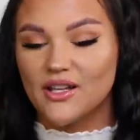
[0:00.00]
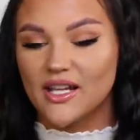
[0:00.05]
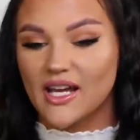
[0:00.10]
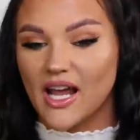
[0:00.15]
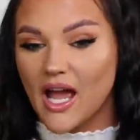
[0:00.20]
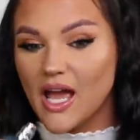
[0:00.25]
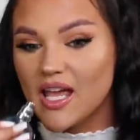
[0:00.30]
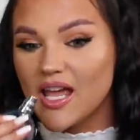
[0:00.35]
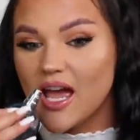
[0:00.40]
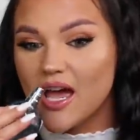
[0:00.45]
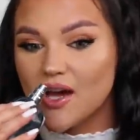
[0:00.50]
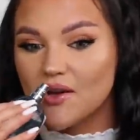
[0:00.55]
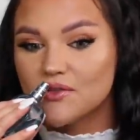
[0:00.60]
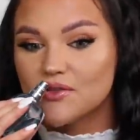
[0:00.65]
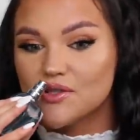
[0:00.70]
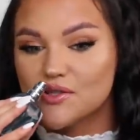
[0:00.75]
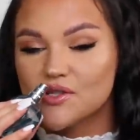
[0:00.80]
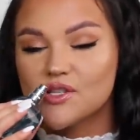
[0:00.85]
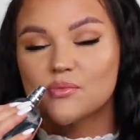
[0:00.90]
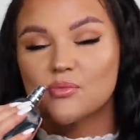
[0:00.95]
Like, I have
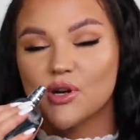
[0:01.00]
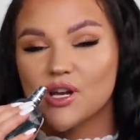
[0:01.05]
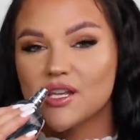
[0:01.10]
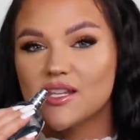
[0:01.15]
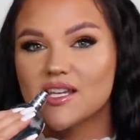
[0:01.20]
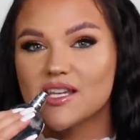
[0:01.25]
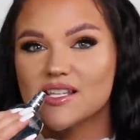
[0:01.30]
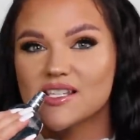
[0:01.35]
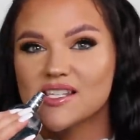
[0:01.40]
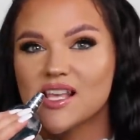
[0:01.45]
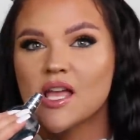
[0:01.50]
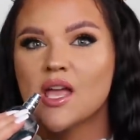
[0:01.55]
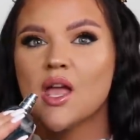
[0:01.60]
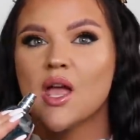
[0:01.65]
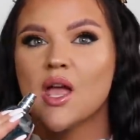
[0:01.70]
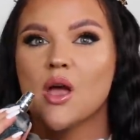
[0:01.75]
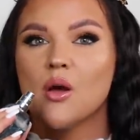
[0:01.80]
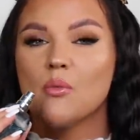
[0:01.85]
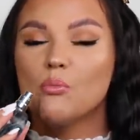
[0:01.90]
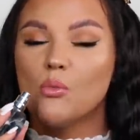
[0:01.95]
to spray this
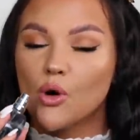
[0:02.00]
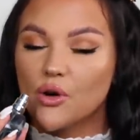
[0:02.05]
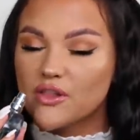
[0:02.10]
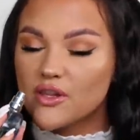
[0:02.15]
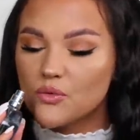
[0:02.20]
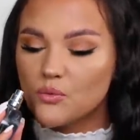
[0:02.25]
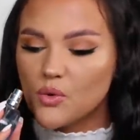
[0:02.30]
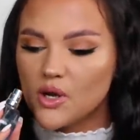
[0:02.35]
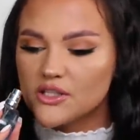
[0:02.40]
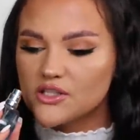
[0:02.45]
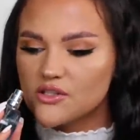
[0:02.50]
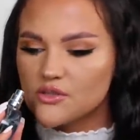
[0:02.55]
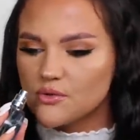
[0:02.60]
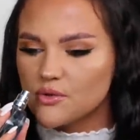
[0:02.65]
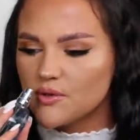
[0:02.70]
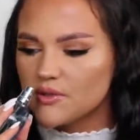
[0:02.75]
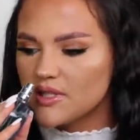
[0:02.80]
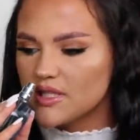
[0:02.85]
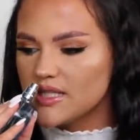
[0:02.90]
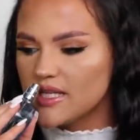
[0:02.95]
more than once
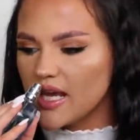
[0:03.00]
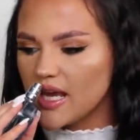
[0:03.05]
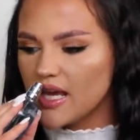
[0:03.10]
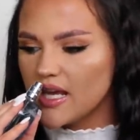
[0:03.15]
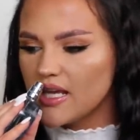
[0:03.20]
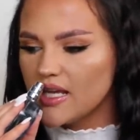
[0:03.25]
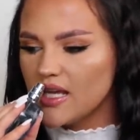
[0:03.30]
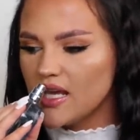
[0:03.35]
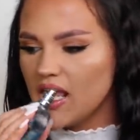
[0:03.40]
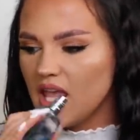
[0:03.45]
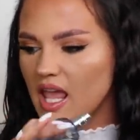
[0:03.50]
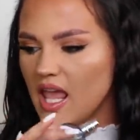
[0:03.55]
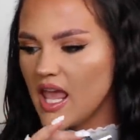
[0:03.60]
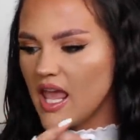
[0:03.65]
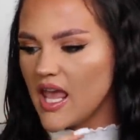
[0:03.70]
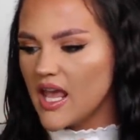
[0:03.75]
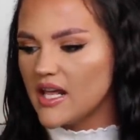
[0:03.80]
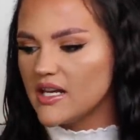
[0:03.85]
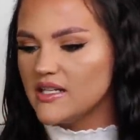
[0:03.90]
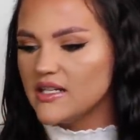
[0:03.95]
throughout the day,
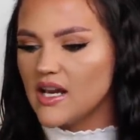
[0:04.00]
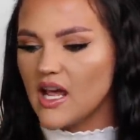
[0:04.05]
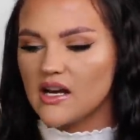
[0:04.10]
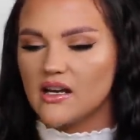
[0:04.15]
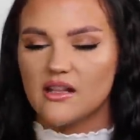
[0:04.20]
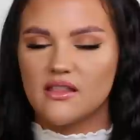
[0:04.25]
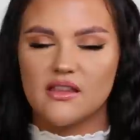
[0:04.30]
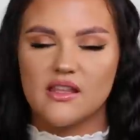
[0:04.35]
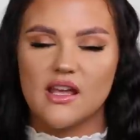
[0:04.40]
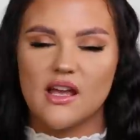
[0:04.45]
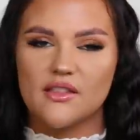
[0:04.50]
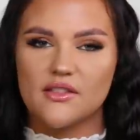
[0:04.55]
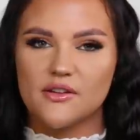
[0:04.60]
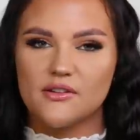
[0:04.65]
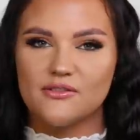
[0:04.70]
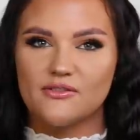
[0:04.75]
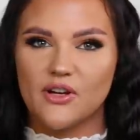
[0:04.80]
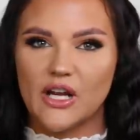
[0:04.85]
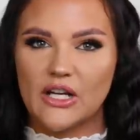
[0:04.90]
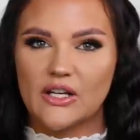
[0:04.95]
and none of the other
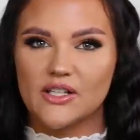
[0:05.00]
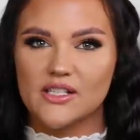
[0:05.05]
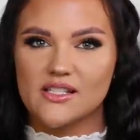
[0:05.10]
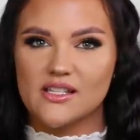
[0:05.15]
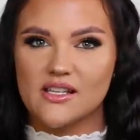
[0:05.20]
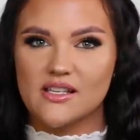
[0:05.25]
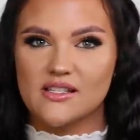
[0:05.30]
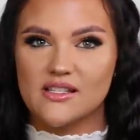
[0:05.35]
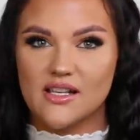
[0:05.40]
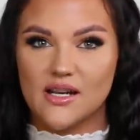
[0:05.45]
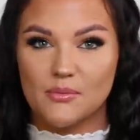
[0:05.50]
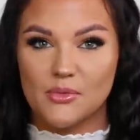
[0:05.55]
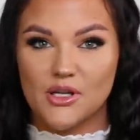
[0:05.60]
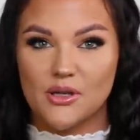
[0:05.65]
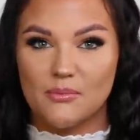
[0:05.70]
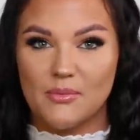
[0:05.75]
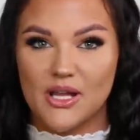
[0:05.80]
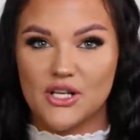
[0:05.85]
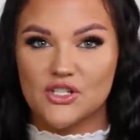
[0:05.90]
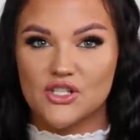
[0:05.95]
fragrances that I'm going
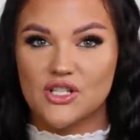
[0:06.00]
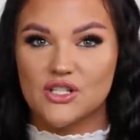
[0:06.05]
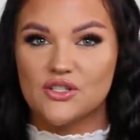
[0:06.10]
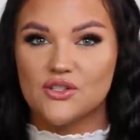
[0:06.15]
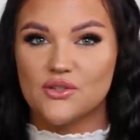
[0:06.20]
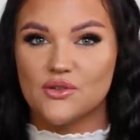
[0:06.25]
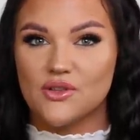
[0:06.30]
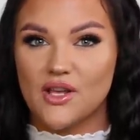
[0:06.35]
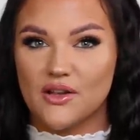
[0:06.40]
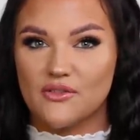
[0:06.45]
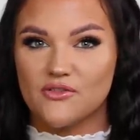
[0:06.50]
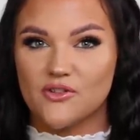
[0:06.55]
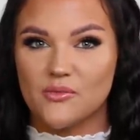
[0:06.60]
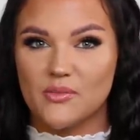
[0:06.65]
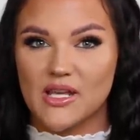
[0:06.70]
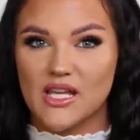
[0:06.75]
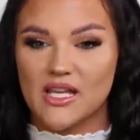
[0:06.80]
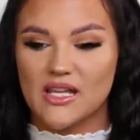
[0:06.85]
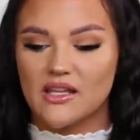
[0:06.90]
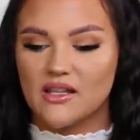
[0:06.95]
to mention do that for
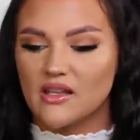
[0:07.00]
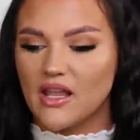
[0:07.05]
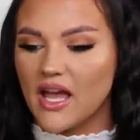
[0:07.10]
me.